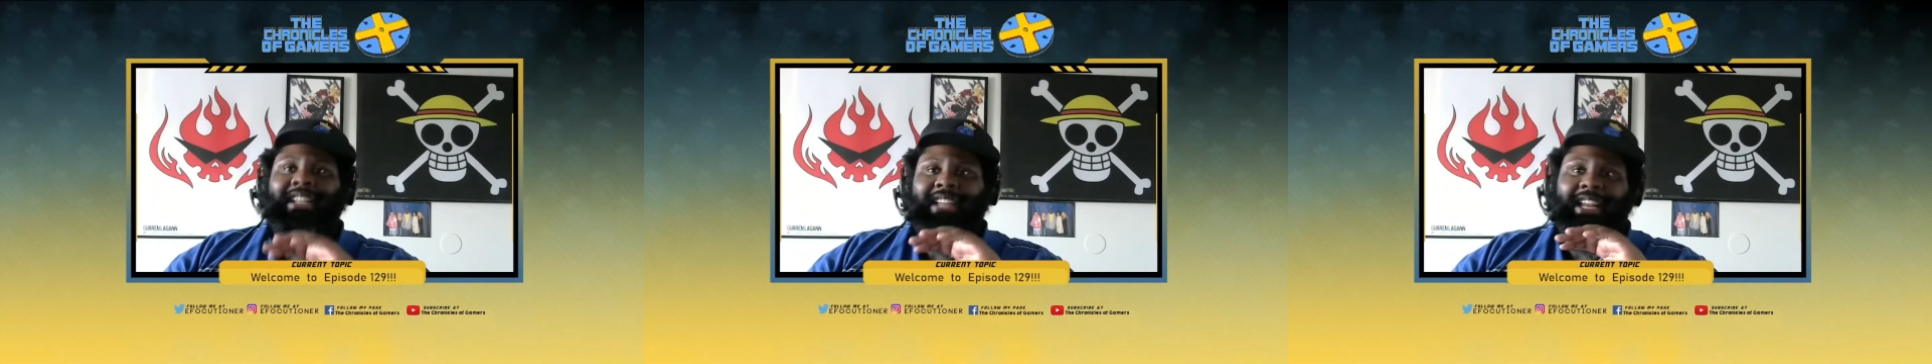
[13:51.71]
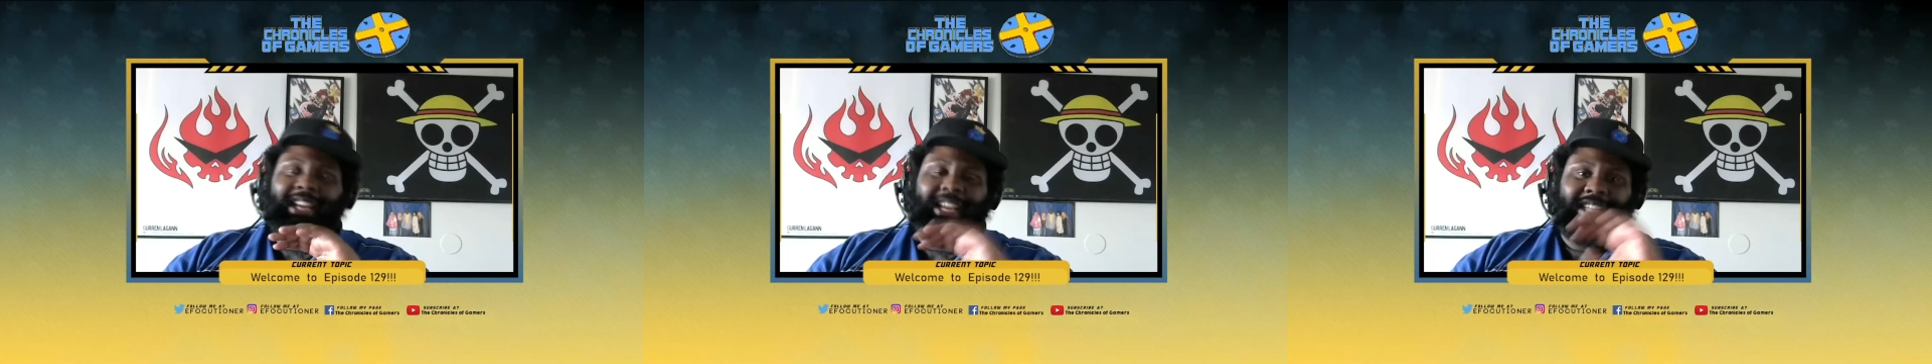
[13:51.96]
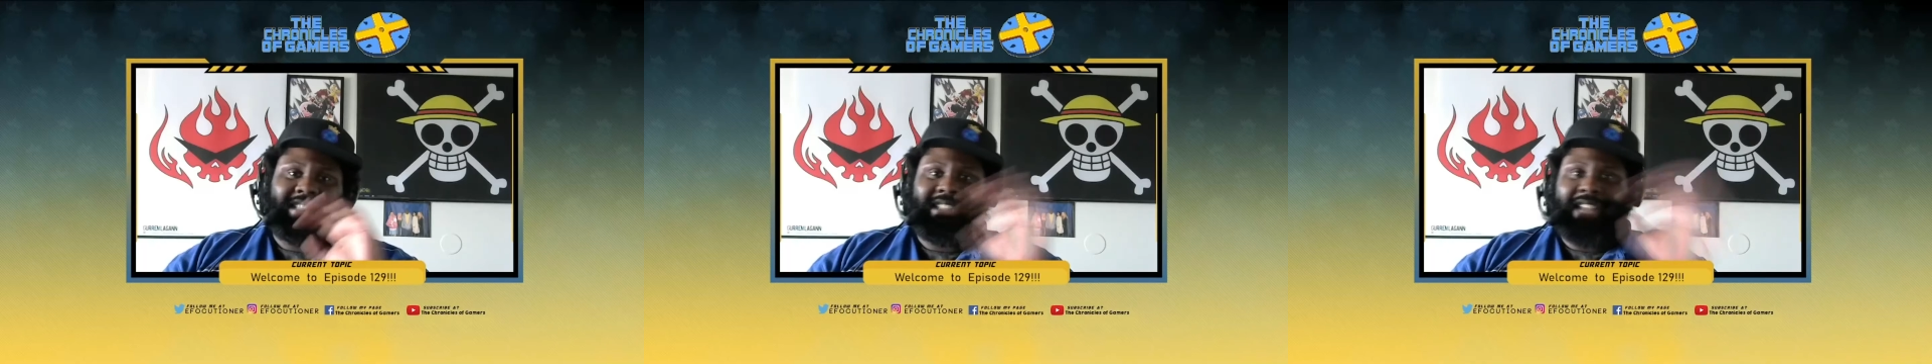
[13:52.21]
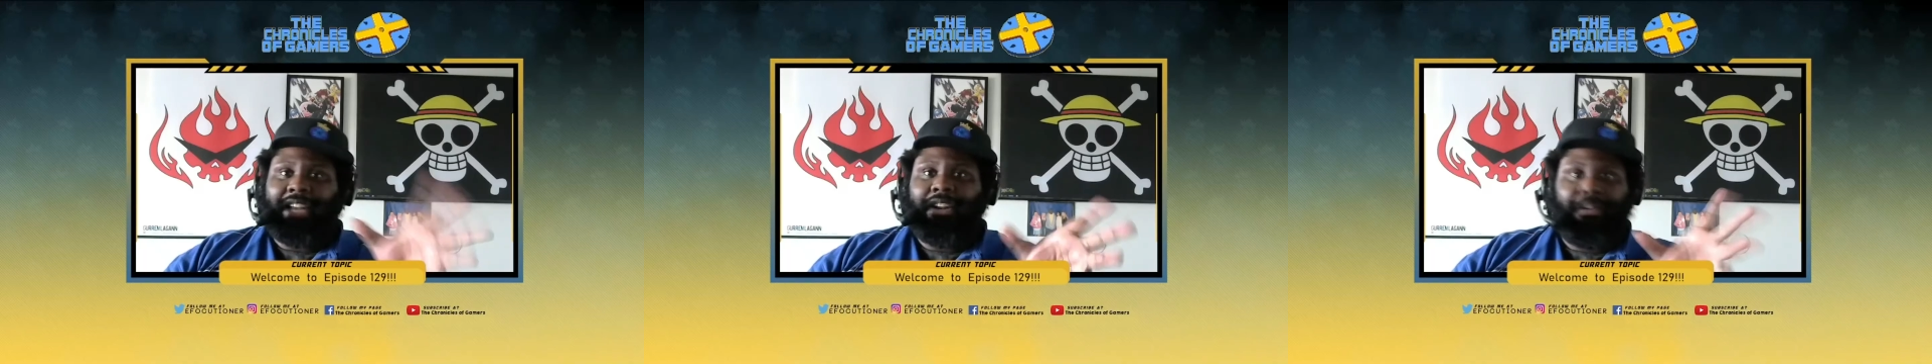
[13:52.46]
then the
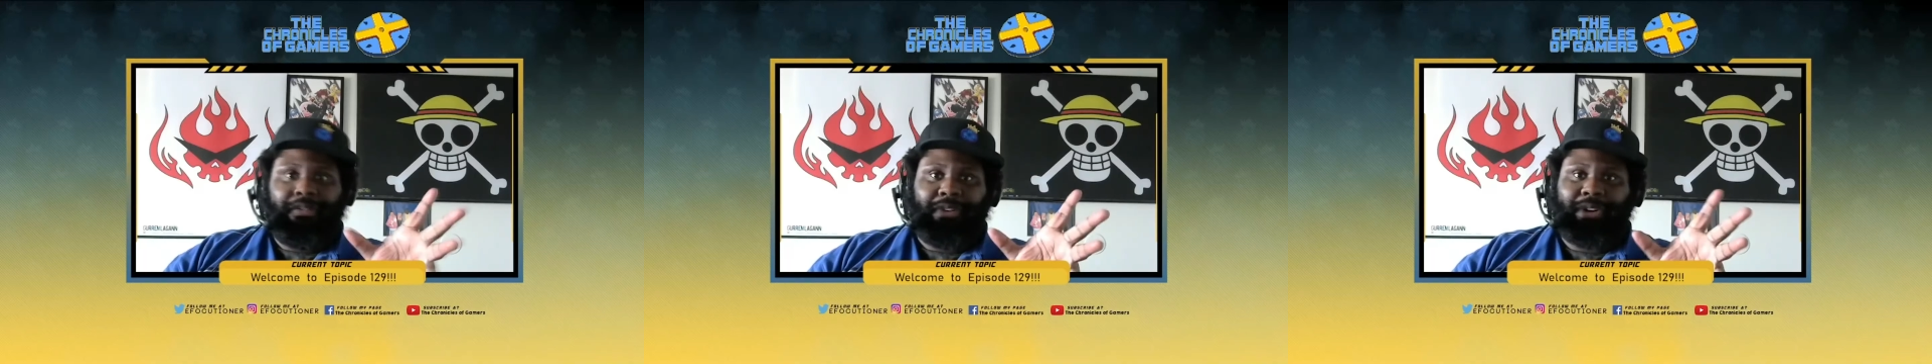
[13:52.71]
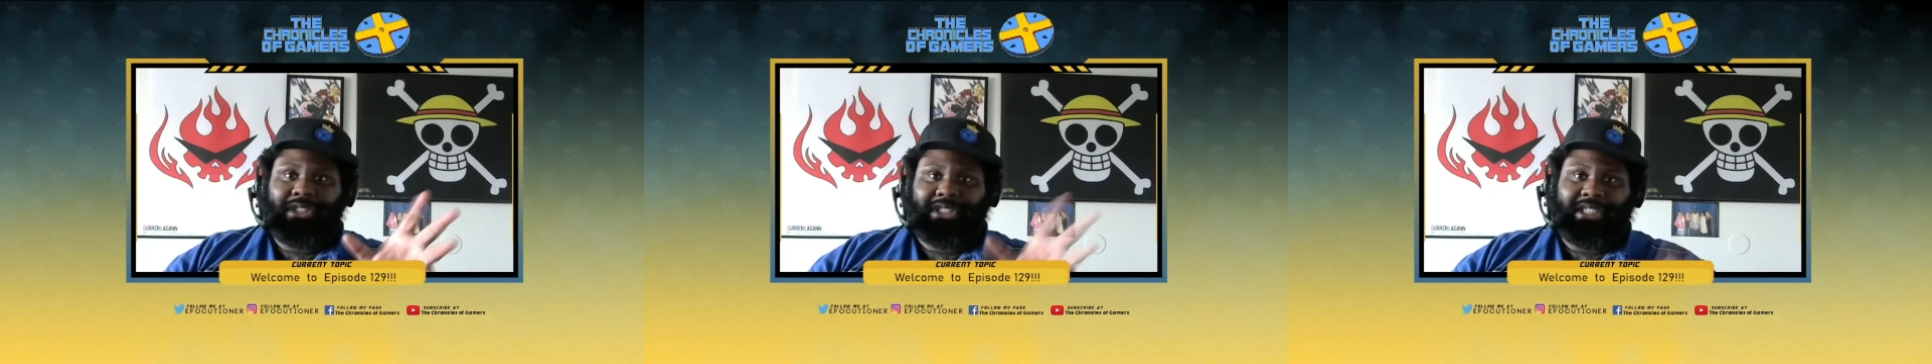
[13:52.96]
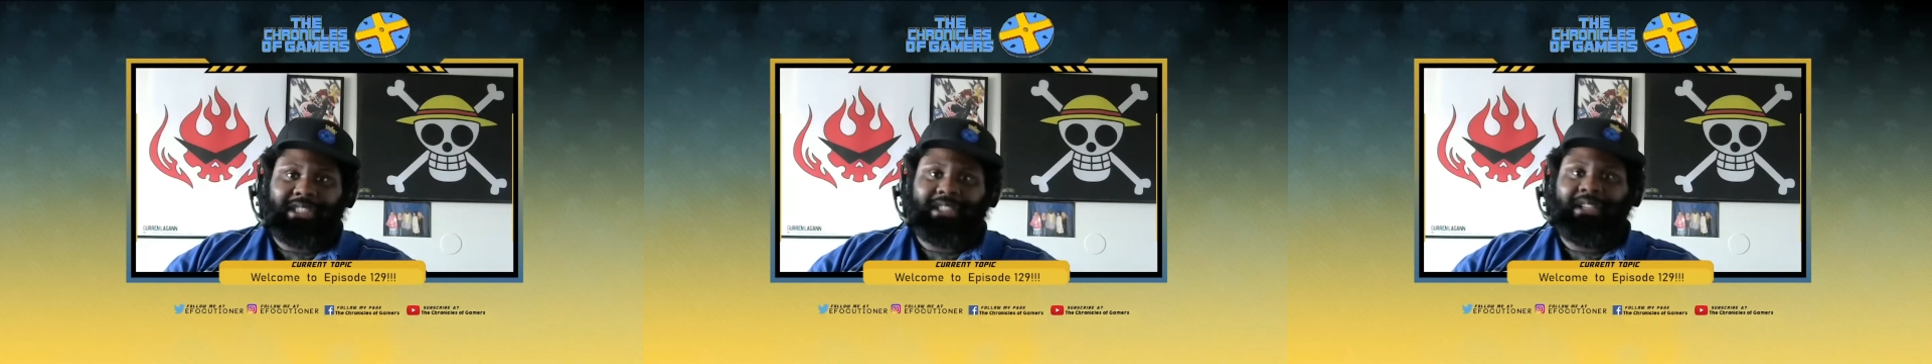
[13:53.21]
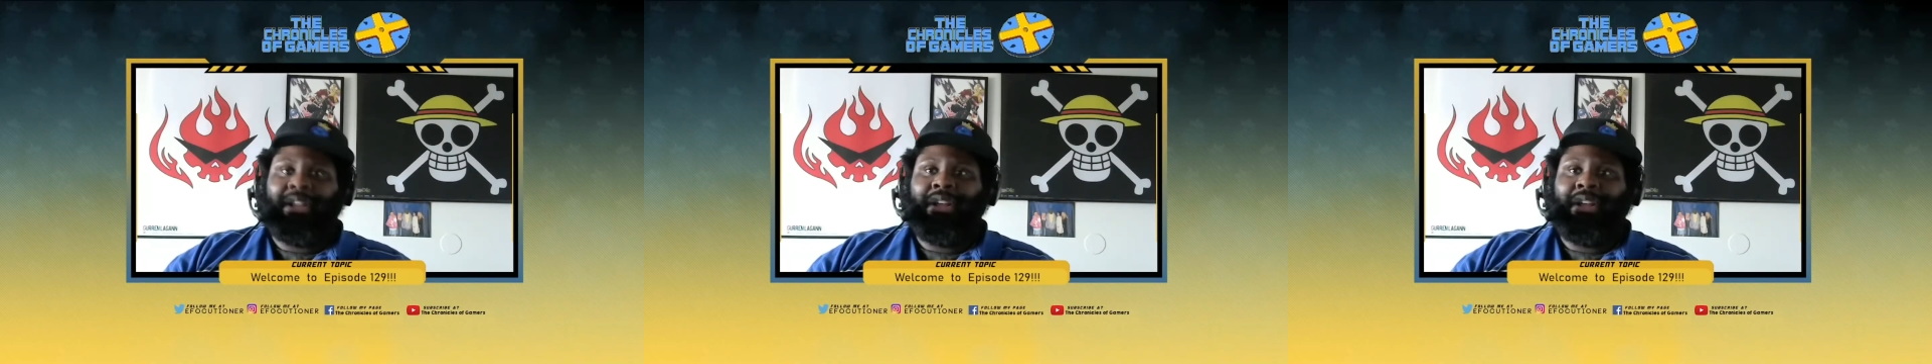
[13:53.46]
extended version,